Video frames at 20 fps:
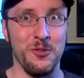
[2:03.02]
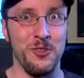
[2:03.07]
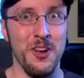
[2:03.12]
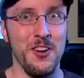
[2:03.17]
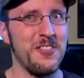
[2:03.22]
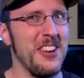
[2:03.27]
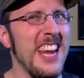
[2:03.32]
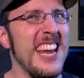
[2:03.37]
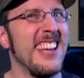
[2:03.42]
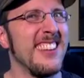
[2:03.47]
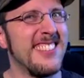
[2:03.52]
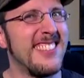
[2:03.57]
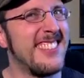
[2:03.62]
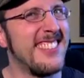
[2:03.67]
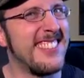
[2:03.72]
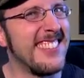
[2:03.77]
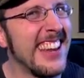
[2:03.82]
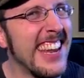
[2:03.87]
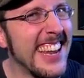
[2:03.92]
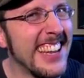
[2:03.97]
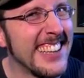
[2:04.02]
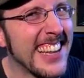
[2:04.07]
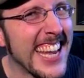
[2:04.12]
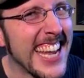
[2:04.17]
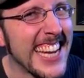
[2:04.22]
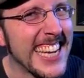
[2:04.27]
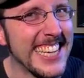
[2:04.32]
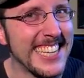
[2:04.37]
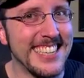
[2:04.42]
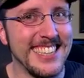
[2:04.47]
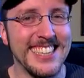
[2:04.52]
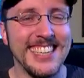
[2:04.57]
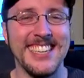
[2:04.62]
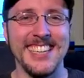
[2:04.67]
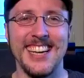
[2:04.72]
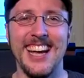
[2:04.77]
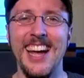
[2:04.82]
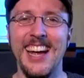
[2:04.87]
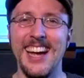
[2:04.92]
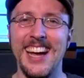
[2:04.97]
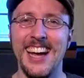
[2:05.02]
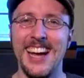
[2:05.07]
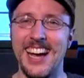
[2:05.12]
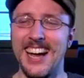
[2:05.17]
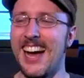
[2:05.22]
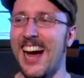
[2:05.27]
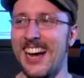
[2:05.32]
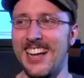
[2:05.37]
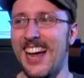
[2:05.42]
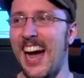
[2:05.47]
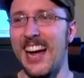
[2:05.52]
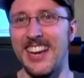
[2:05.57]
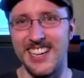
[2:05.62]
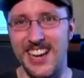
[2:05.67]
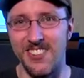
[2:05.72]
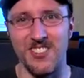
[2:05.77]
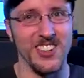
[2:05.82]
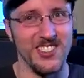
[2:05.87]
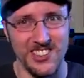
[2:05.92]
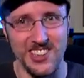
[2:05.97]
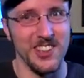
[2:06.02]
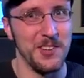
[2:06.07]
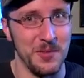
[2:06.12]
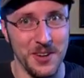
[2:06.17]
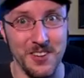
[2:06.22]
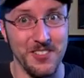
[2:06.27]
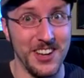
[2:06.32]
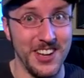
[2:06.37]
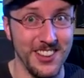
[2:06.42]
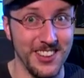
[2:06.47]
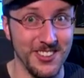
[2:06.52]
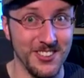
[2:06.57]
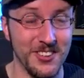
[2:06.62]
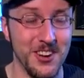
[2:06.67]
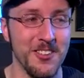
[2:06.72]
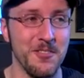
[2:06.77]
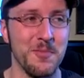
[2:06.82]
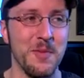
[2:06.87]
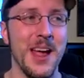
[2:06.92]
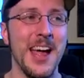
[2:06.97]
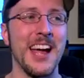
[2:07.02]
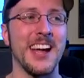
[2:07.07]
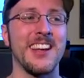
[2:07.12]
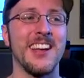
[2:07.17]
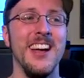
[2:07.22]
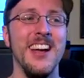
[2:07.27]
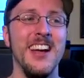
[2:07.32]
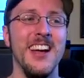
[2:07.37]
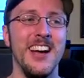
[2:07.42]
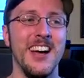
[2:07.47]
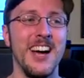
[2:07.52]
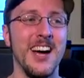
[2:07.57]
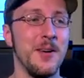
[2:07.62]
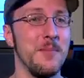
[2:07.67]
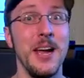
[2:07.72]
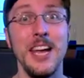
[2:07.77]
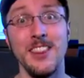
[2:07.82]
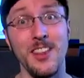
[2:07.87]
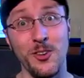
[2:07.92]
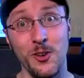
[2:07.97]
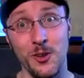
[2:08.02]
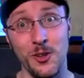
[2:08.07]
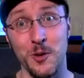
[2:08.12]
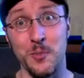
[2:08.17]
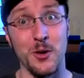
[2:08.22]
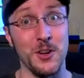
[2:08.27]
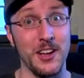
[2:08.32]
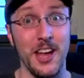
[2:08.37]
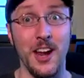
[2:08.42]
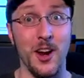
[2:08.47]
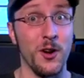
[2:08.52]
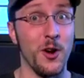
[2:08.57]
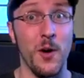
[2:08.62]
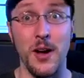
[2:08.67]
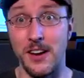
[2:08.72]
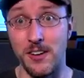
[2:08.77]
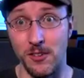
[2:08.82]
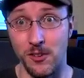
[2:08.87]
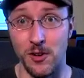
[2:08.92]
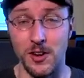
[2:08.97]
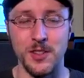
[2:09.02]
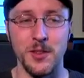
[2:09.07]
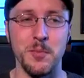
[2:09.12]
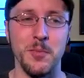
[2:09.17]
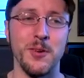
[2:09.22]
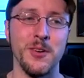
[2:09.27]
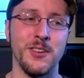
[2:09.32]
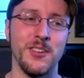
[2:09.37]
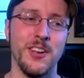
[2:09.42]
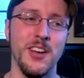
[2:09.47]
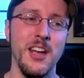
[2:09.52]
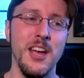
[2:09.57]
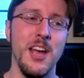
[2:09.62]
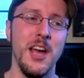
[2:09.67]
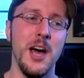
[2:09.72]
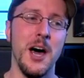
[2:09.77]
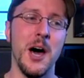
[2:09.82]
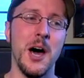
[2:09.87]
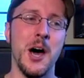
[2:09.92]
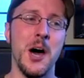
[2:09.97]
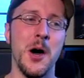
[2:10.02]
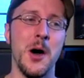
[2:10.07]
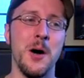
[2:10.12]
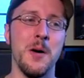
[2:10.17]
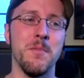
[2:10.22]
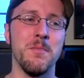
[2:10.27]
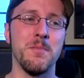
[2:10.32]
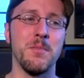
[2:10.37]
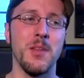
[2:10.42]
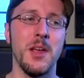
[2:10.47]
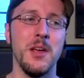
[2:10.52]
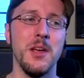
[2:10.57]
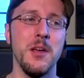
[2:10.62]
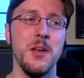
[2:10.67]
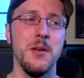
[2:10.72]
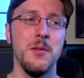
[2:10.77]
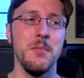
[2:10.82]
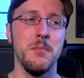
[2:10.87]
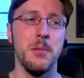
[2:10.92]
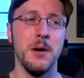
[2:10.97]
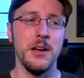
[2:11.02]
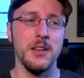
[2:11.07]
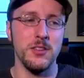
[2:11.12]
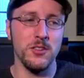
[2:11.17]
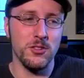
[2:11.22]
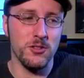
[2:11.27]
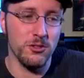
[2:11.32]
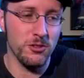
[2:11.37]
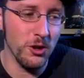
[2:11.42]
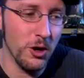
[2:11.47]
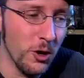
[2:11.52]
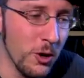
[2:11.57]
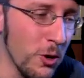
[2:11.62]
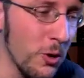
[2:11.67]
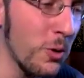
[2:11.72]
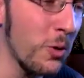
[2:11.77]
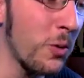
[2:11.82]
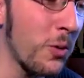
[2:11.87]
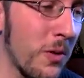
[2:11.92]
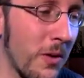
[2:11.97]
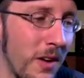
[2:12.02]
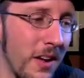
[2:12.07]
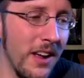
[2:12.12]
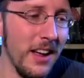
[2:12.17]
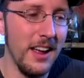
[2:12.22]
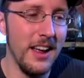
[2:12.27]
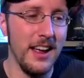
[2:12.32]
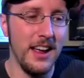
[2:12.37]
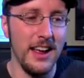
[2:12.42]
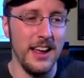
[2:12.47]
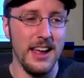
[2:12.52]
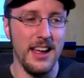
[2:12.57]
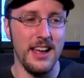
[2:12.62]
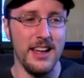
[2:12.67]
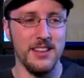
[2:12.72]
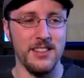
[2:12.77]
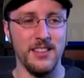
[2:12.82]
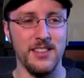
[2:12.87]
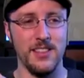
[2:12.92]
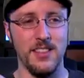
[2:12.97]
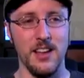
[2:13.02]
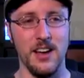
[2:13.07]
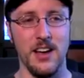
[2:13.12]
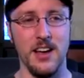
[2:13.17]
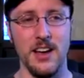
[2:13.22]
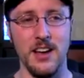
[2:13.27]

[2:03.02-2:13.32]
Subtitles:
stuff. It's stealing. I never see them give any of the stuff back. Maybe they do in the book, I don't know, I never read the book. But so, and